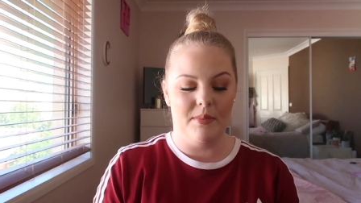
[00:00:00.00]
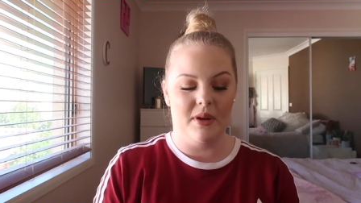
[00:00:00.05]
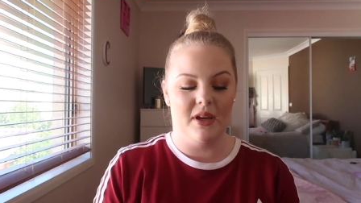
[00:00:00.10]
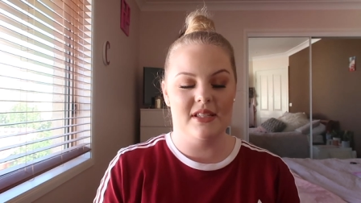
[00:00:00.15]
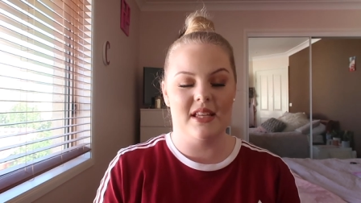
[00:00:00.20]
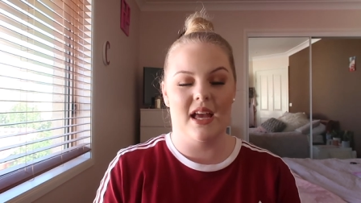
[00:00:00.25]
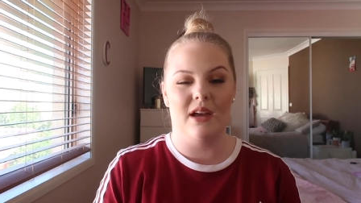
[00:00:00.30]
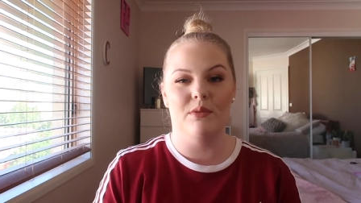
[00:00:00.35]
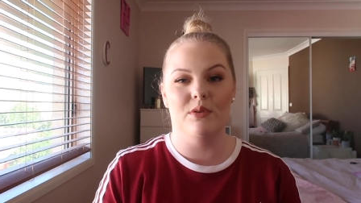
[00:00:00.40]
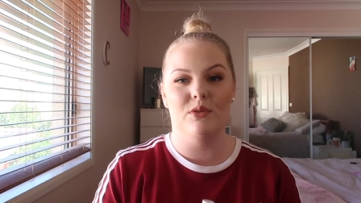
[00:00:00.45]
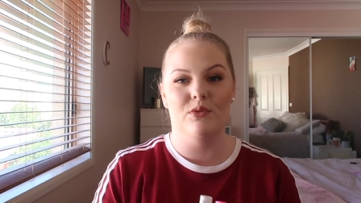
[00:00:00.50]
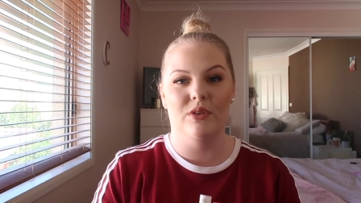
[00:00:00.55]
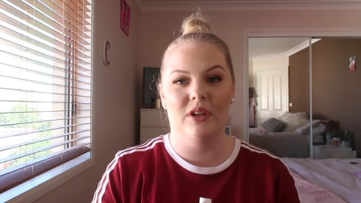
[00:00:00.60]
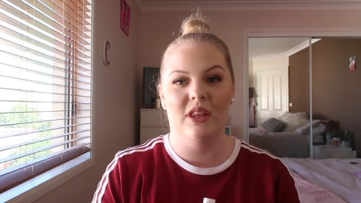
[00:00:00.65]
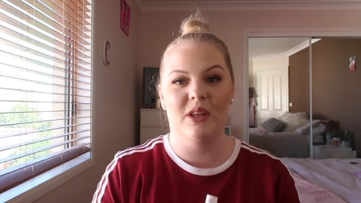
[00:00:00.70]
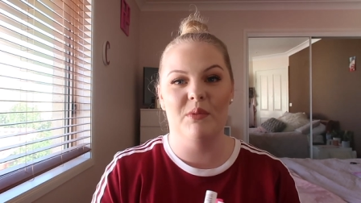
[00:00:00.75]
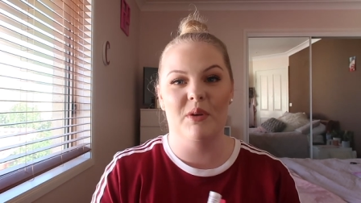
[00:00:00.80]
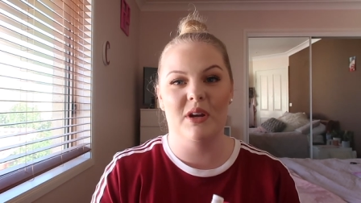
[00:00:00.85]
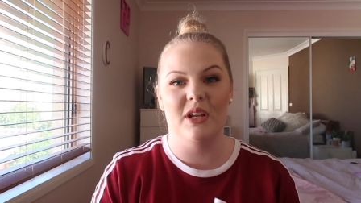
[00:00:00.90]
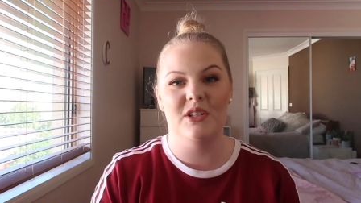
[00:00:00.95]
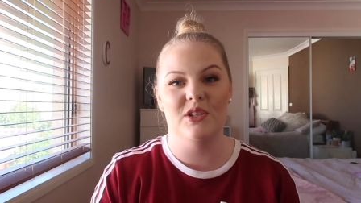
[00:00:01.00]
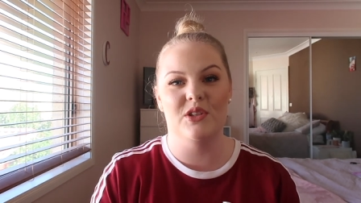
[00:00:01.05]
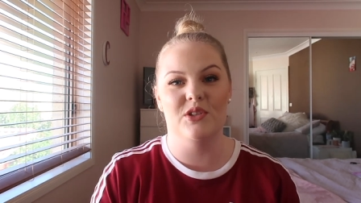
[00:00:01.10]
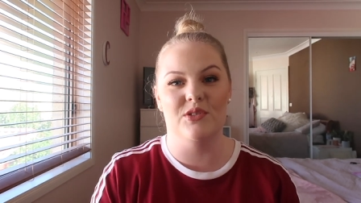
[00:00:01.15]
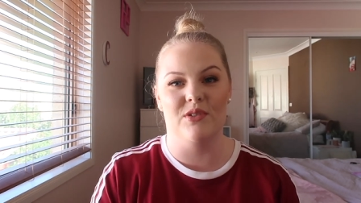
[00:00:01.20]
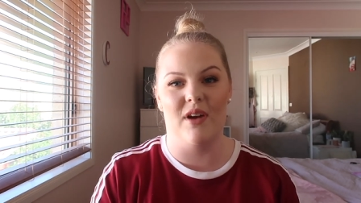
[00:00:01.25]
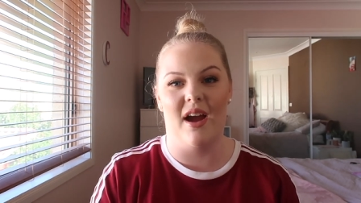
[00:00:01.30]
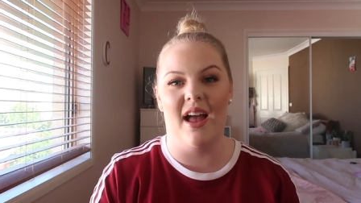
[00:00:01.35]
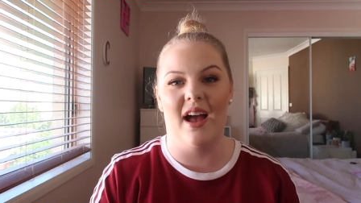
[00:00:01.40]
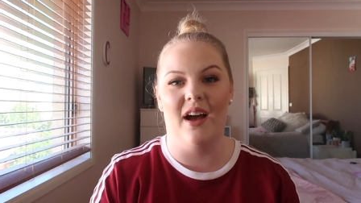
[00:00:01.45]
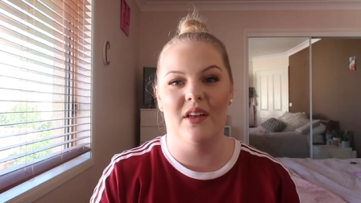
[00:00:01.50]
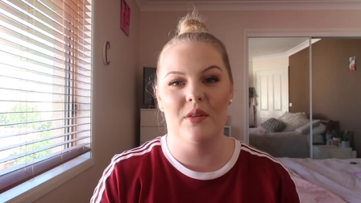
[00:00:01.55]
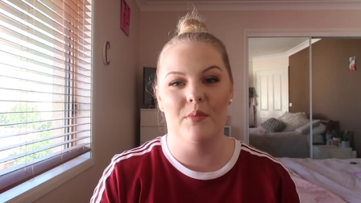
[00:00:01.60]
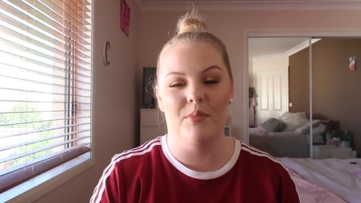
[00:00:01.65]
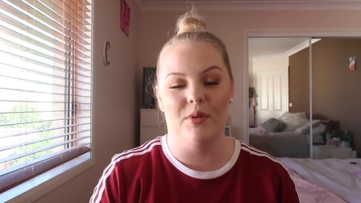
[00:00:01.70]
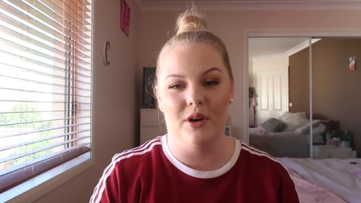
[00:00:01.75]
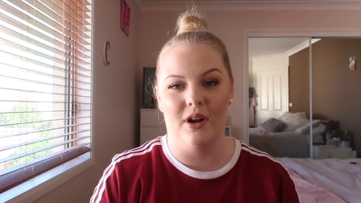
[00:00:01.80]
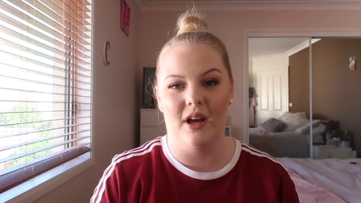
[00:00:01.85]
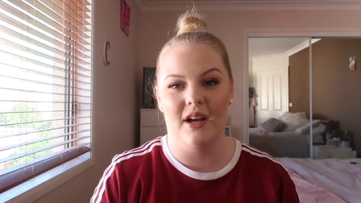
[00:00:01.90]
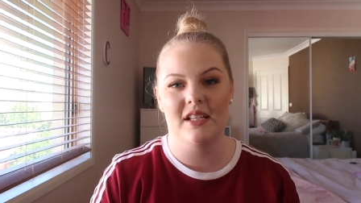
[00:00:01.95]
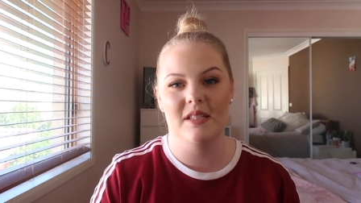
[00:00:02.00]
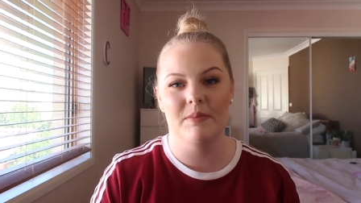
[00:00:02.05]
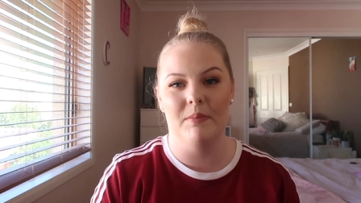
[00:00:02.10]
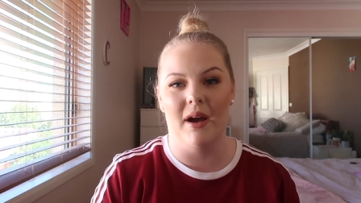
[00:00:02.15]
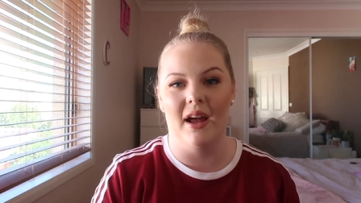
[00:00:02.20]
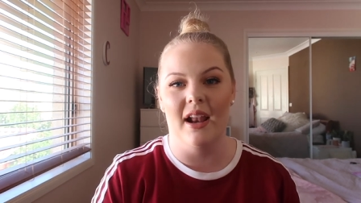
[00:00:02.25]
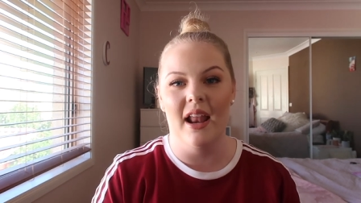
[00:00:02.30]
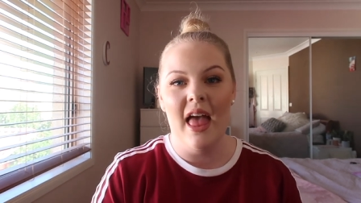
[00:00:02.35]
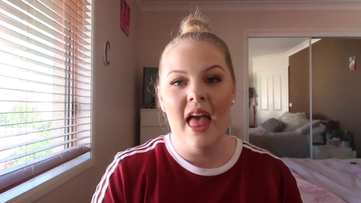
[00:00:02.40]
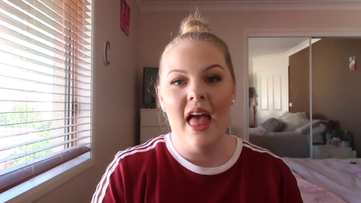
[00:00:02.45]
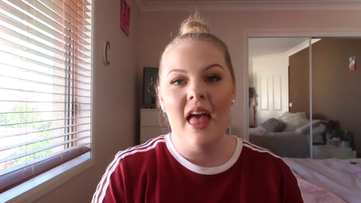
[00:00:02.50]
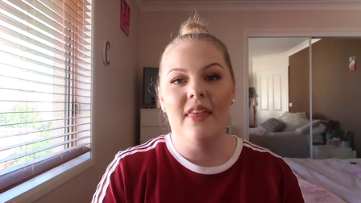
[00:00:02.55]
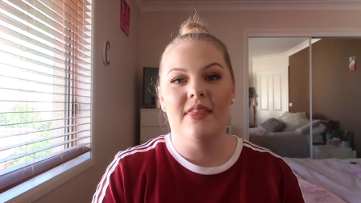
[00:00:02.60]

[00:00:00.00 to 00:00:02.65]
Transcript: because i was really wanting to try out the products but